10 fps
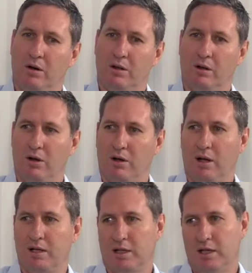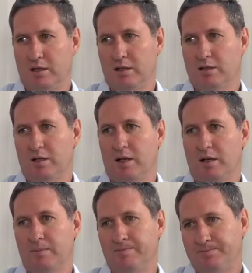on the localization
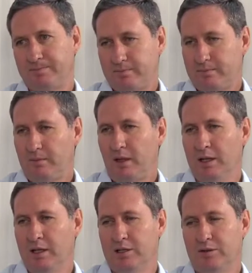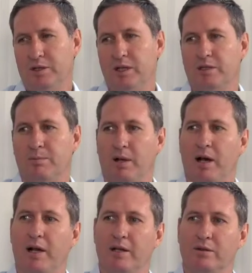side, industries that
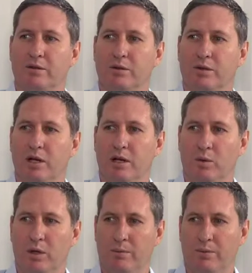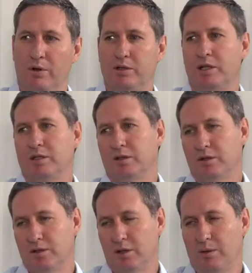supply into wind projects,
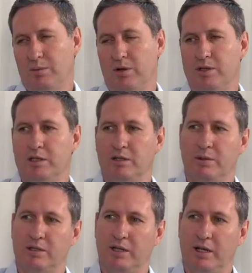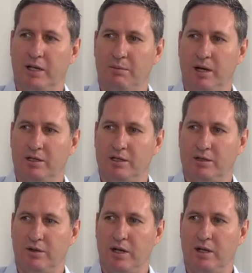into solar projects have been taking major
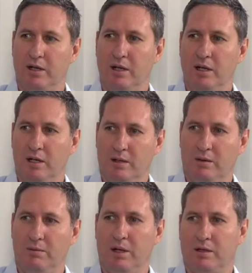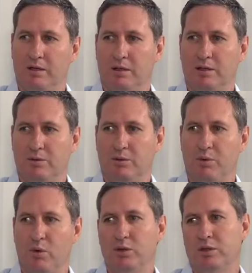strain. But this
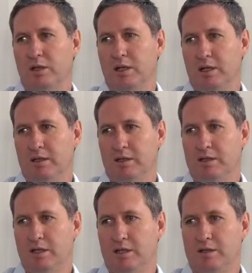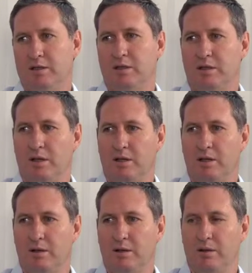report suggests that
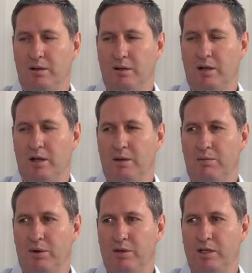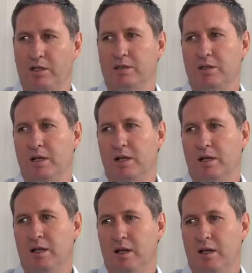the, that the projects
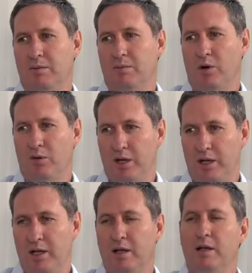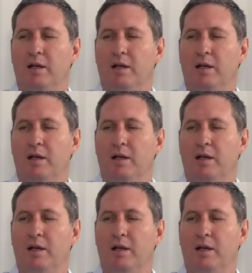um, are ready.